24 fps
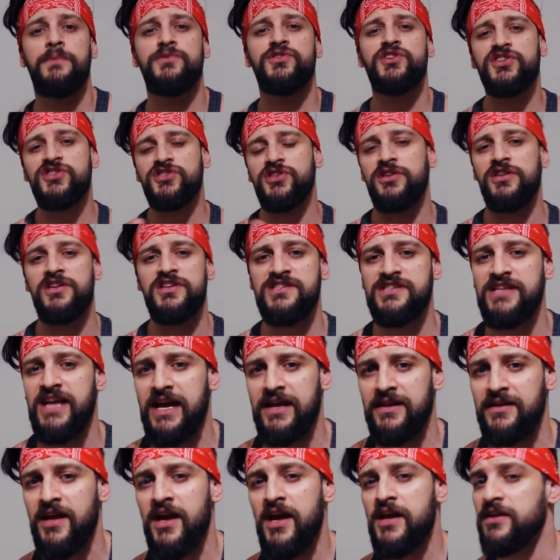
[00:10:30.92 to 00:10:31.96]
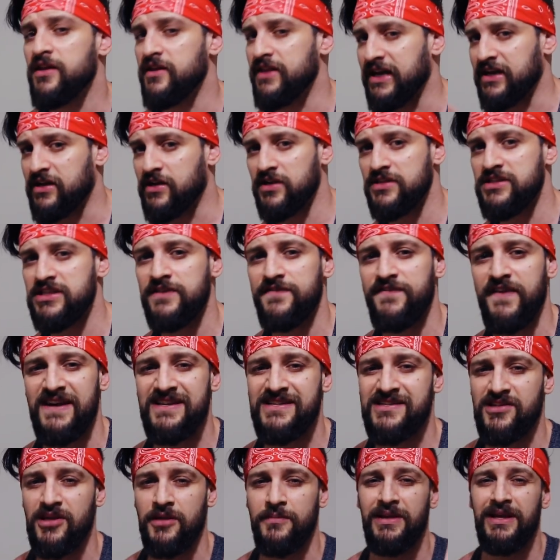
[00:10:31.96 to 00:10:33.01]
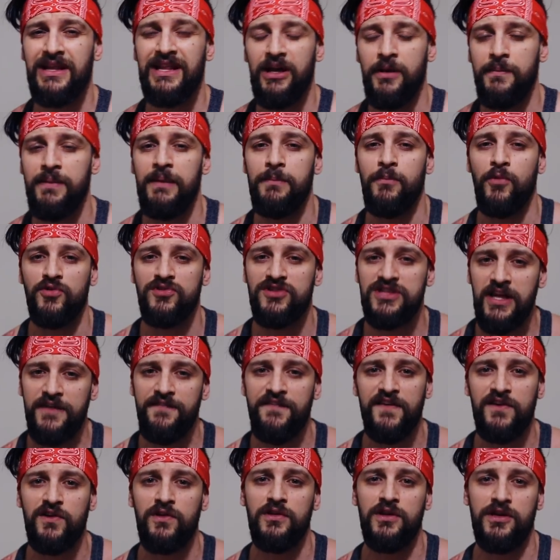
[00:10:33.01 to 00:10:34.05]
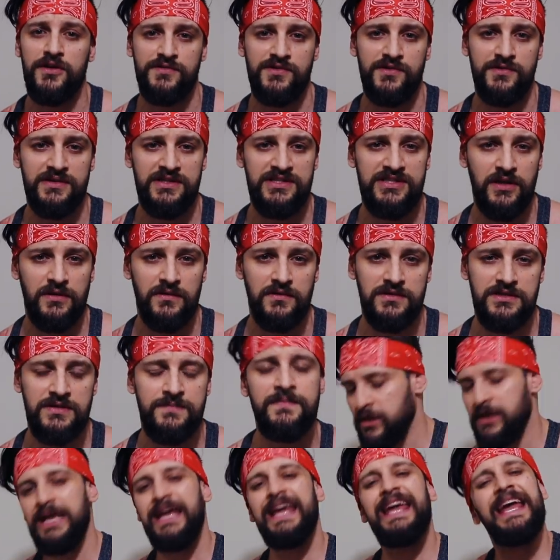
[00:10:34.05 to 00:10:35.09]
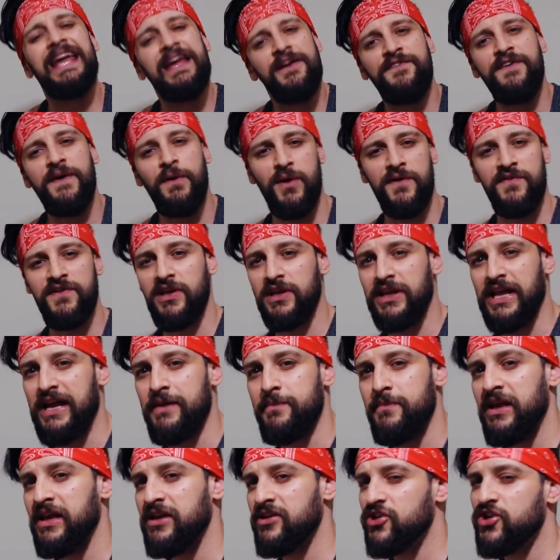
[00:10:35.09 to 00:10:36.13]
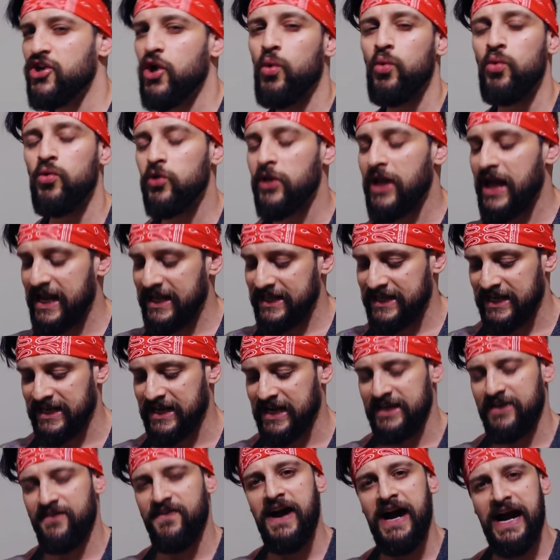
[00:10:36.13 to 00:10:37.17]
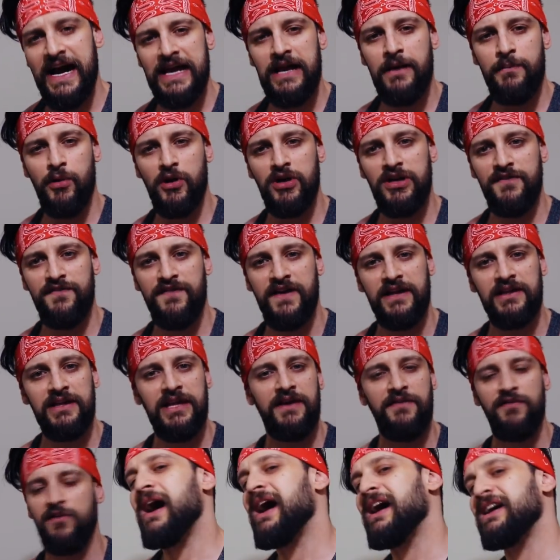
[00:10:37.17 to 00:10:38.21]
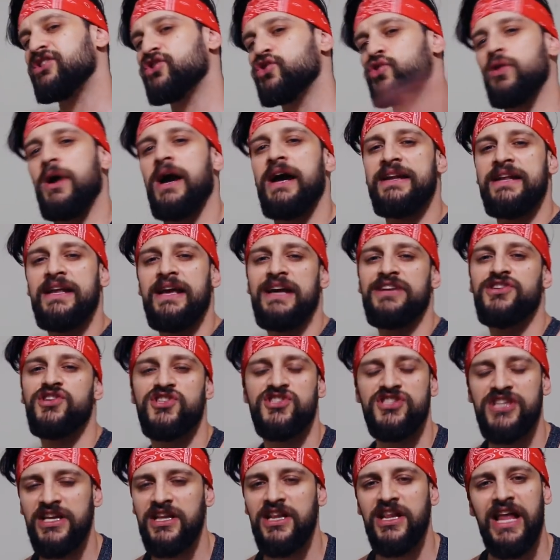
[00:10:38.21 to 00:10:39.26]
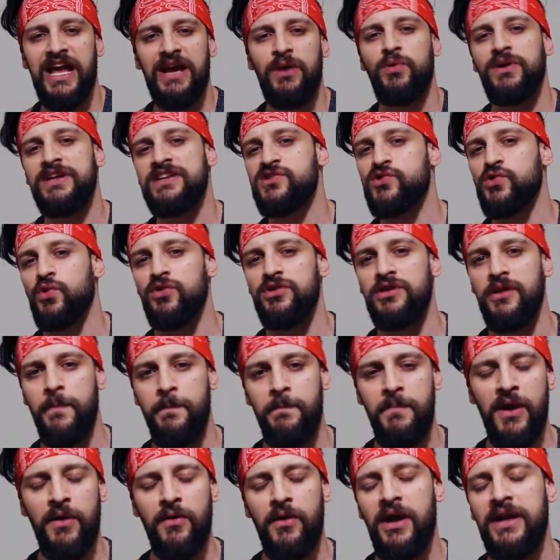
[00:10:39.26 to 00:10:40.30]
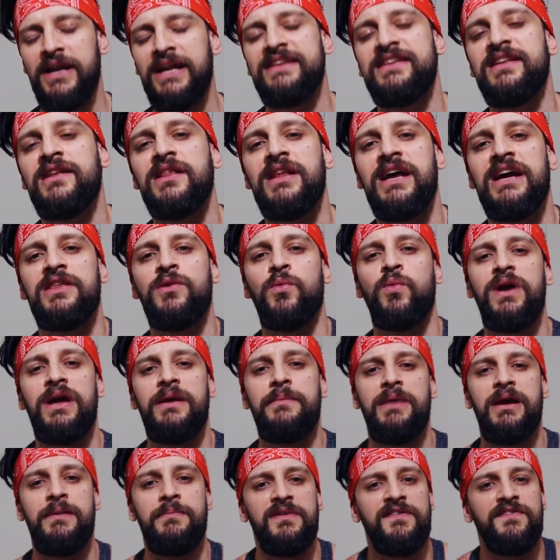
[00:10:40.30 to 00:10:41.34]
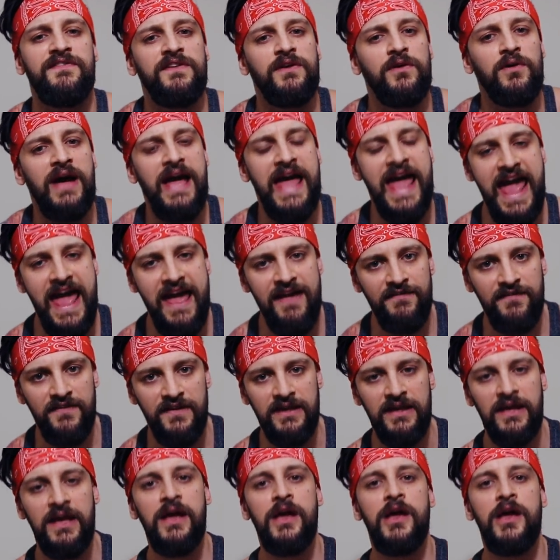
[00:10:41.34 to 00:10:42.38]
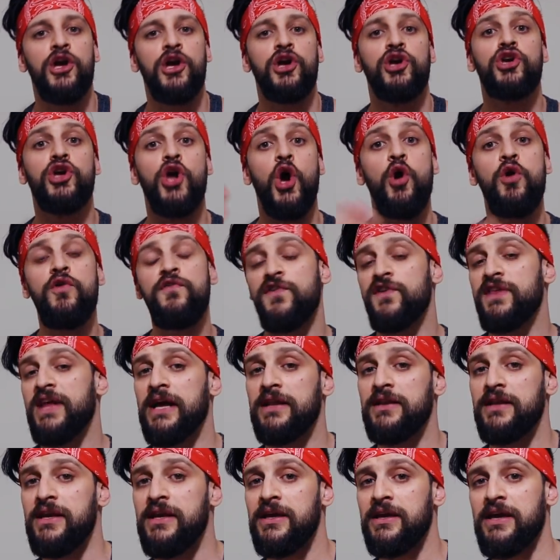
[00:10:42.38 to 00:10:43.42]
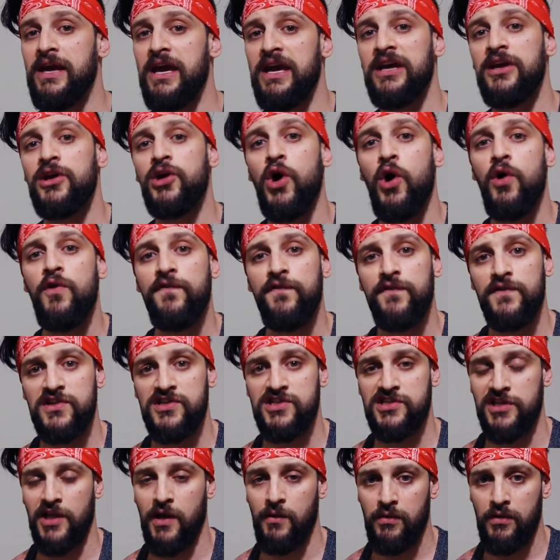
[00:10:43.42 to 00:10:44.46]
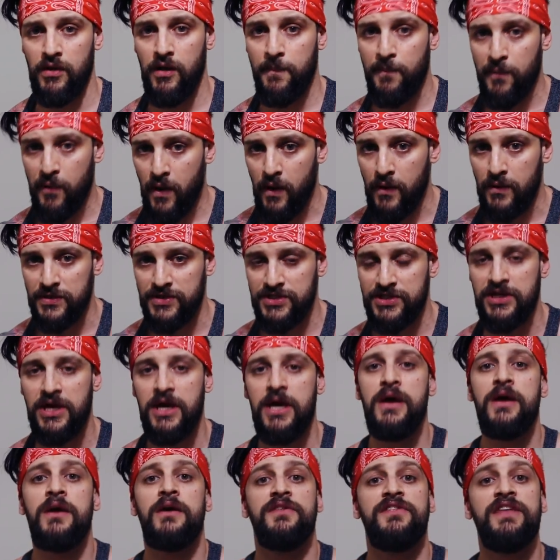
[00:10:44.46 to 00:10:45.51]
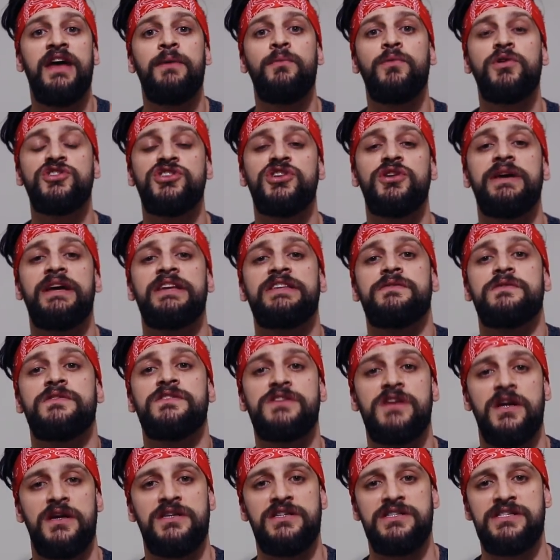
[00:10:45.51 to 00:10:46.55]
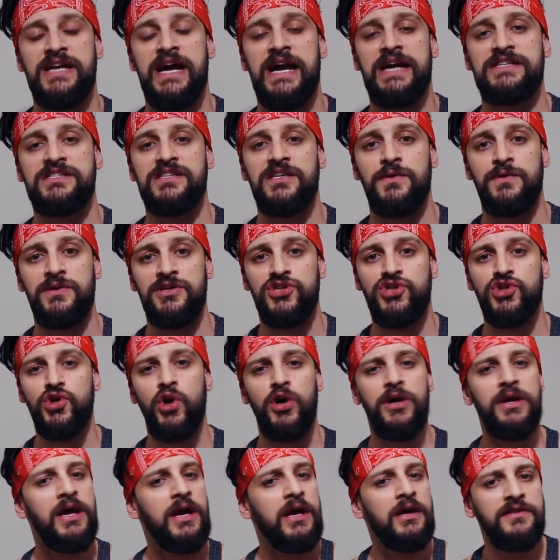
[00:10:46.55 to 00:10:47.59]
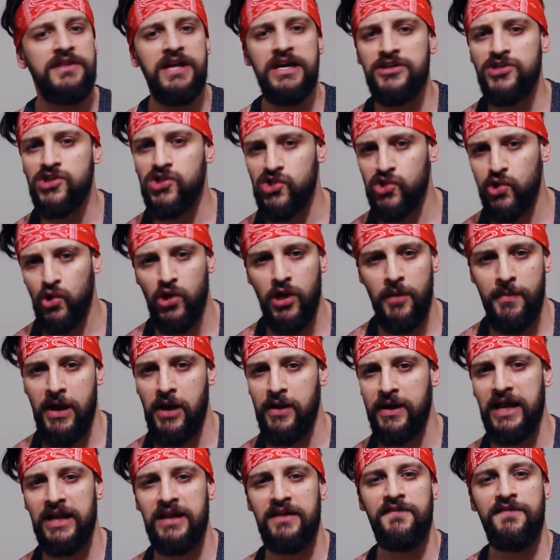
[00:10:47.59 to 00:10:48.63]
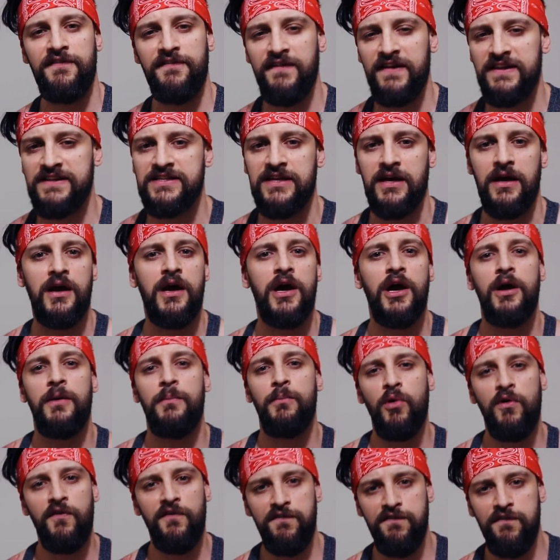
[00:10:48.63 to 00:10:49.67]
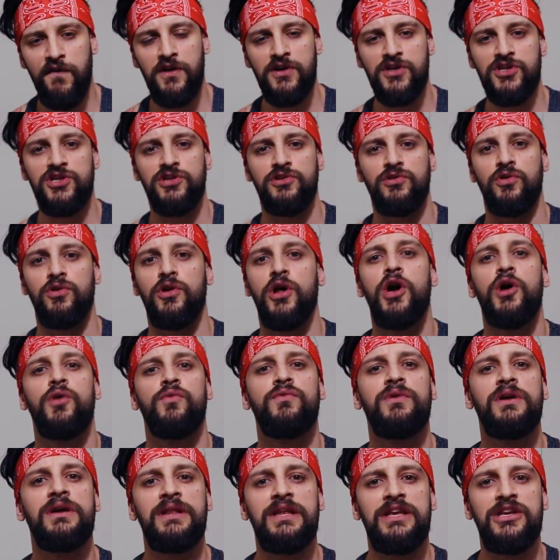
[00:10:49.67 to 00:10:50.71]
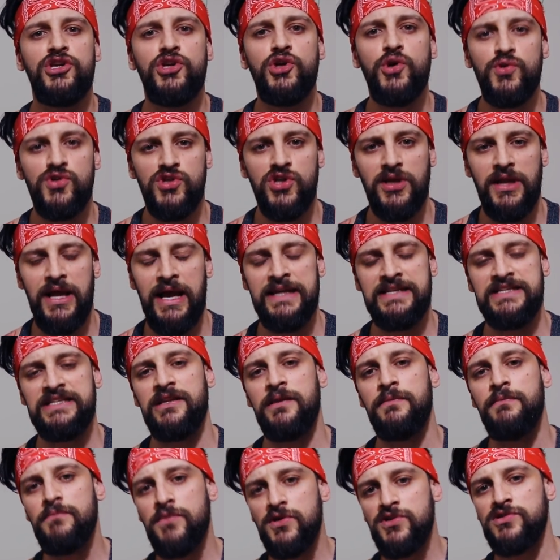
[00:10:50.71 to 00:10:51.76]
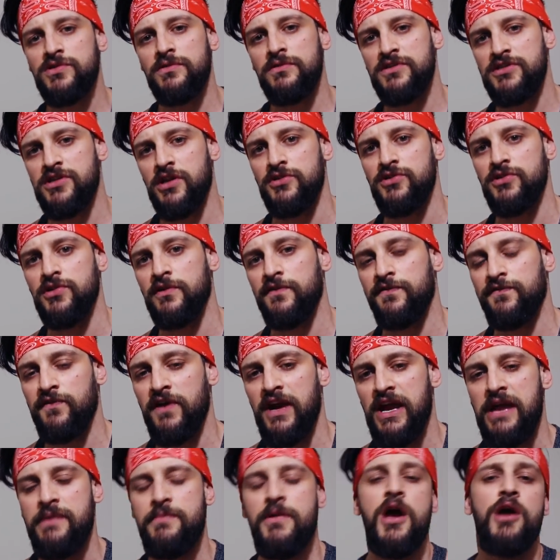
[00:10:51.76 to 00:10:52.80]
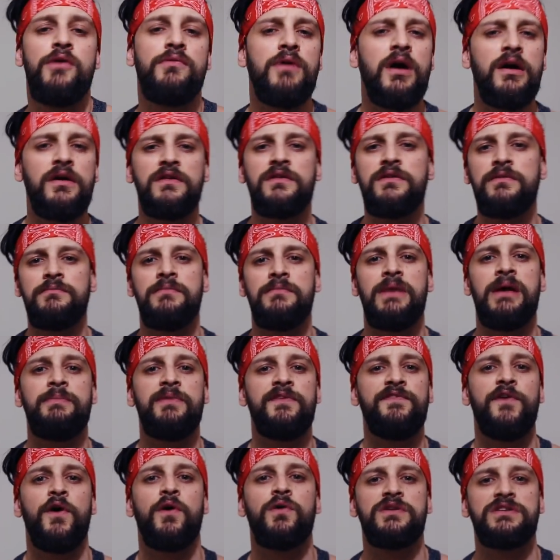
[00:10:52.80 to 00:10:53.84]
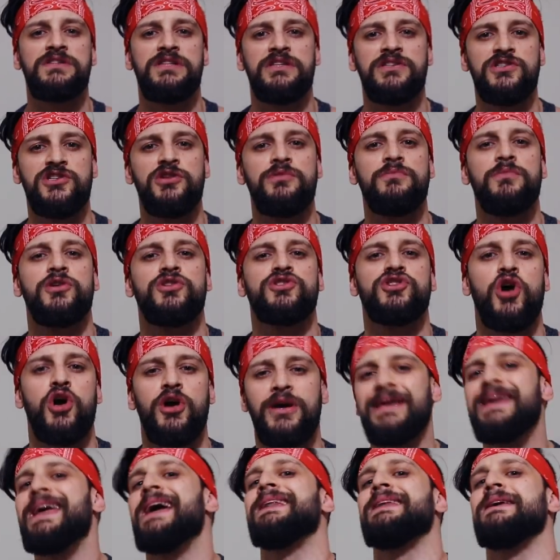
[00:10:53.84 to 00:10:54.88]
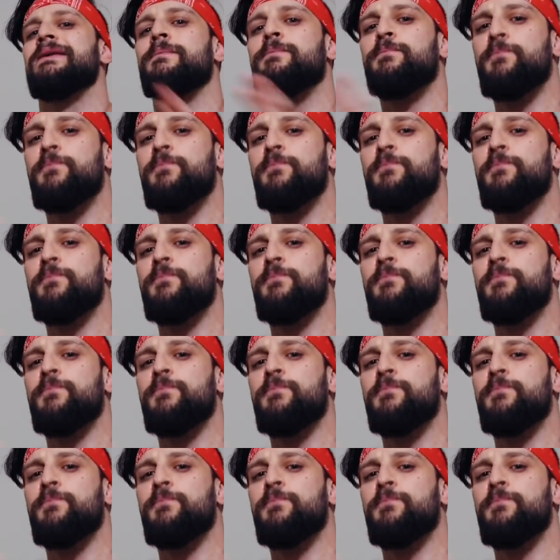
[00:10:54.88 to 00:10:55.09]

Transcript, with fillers: Just understand that that cutting phase is going to be a little bit more difficult as a result. If, however, you're like me and you don't like that kind of higher body fat level, I tried it, I just didn't like what I saw in the mirror and I didn't like the way it made me feel heavy. Go for that lean gain, go for a slower approach. Then once you get to a certain size that you enjoy, then just look about getting fitter, more functional, really utilizing the muscle that's on your frame rather than maybe focusing too much on getting